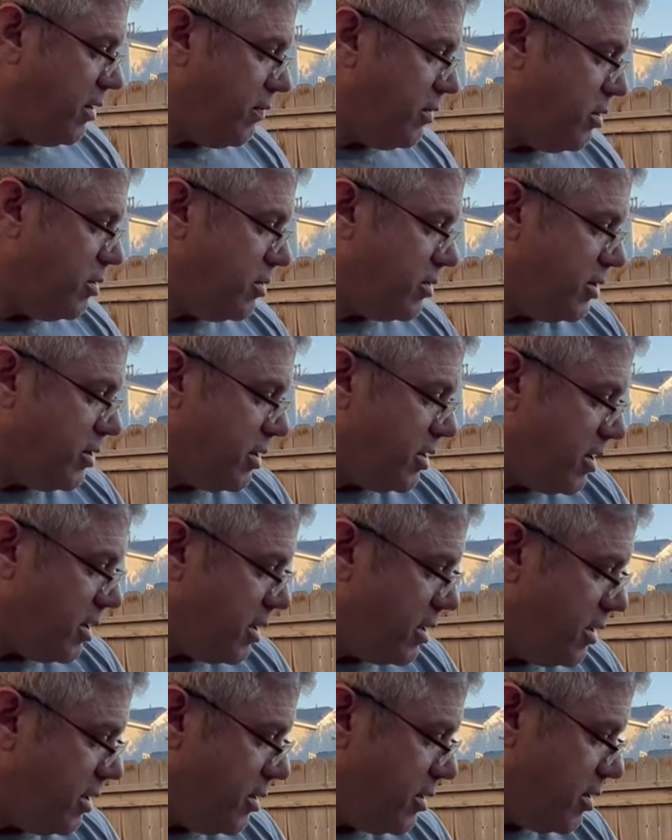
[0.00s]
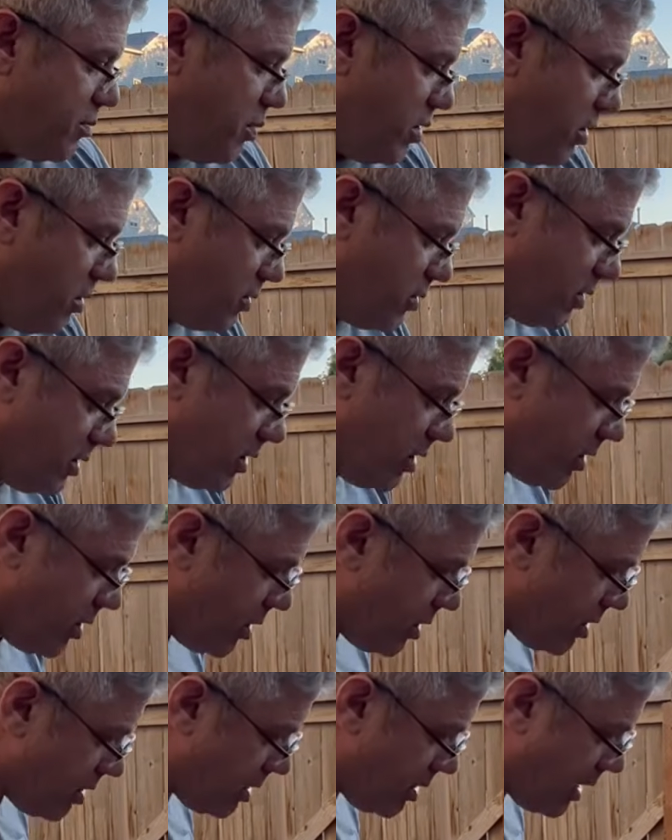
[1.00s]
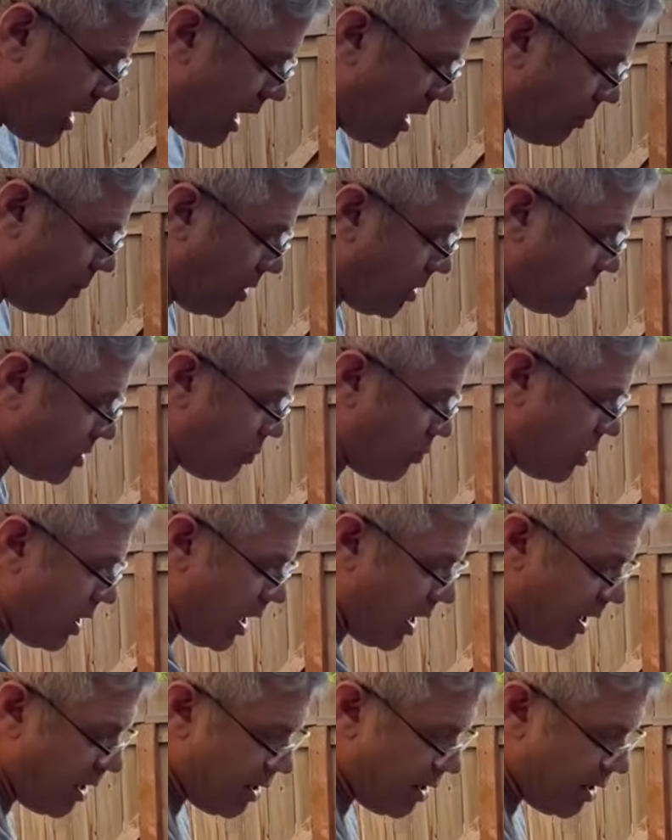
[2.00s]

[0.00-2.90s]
used your spinosad or your caterpillar spray.